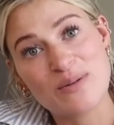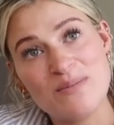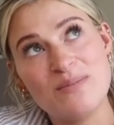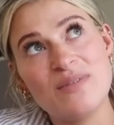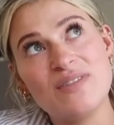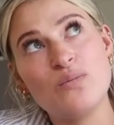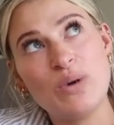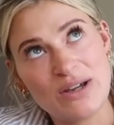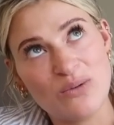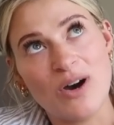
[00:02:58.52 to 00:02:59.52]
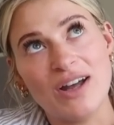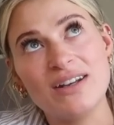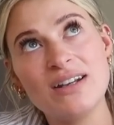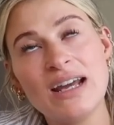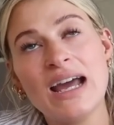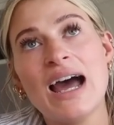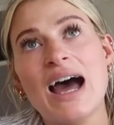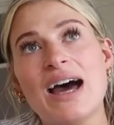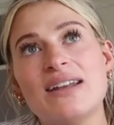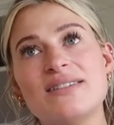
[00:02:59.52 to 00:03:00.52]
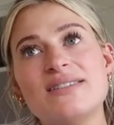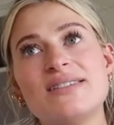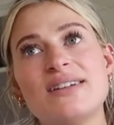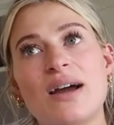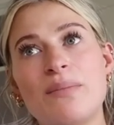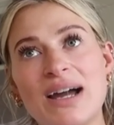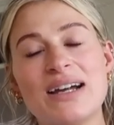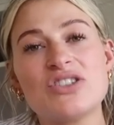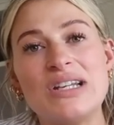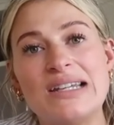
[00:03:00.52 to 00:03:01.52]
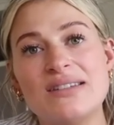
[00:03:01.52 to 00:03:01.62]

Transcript: from week one, and I might actually